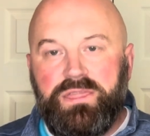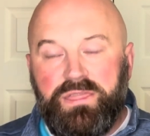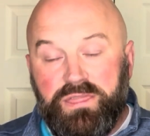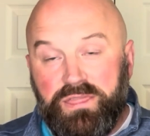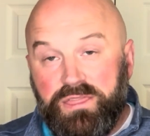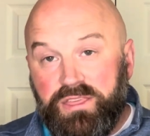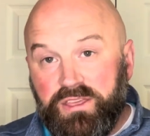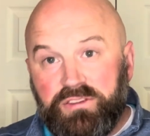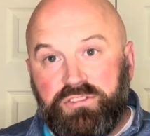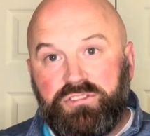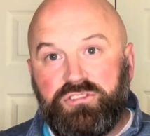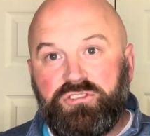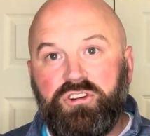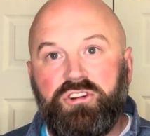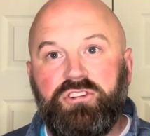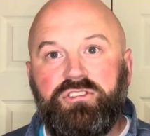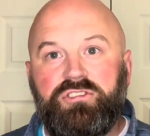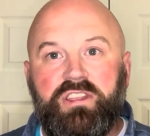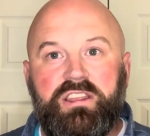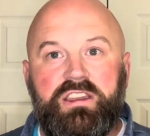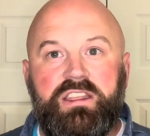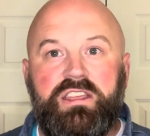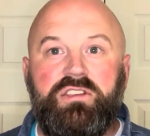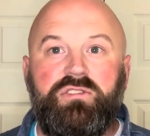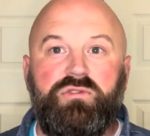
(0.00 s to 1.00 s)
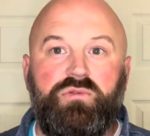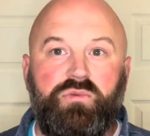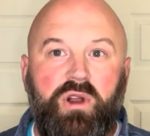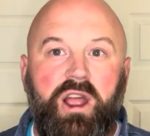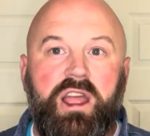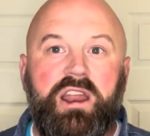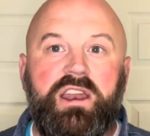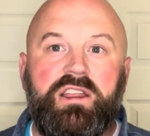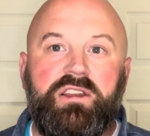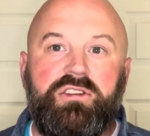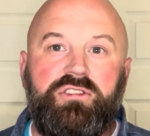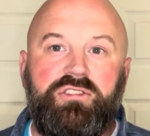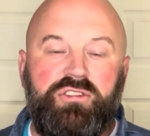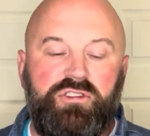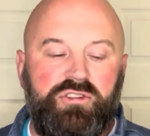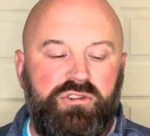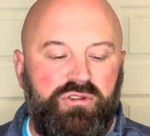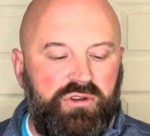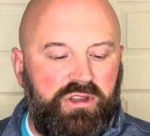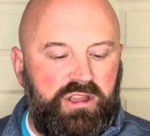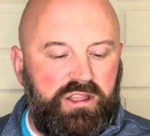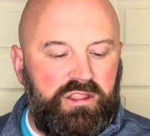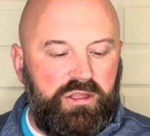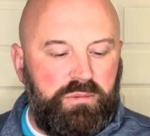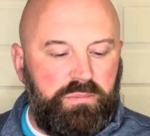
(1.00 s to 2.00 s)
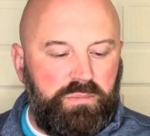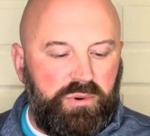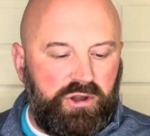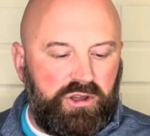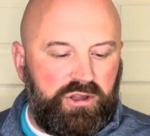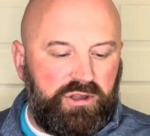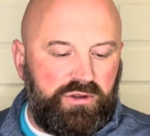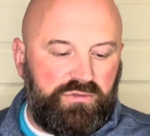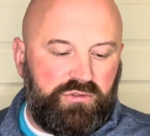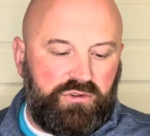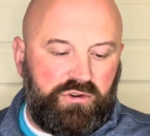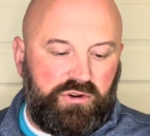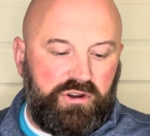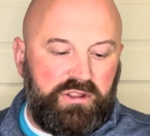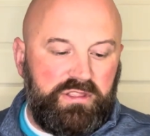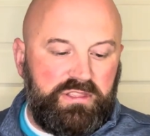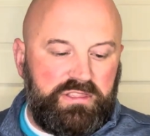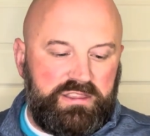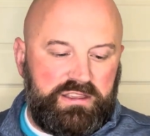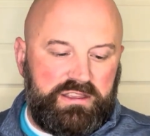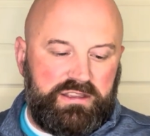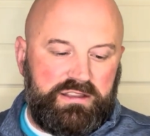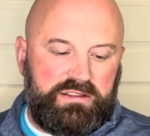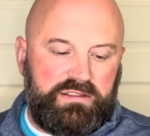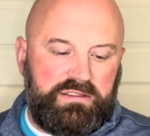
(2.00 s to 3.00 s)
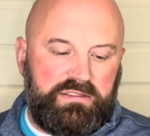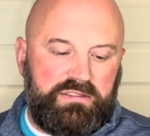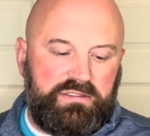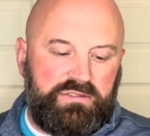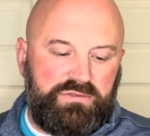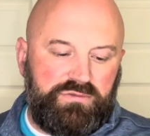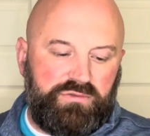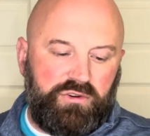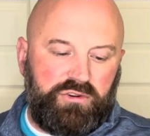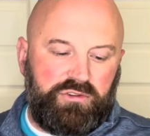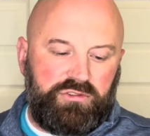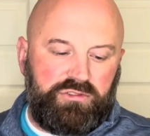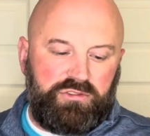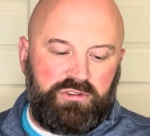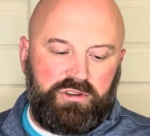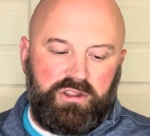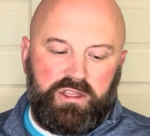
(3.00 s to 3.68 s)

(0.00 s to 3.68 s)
this church that he's writing to in the book of Corinthians, 1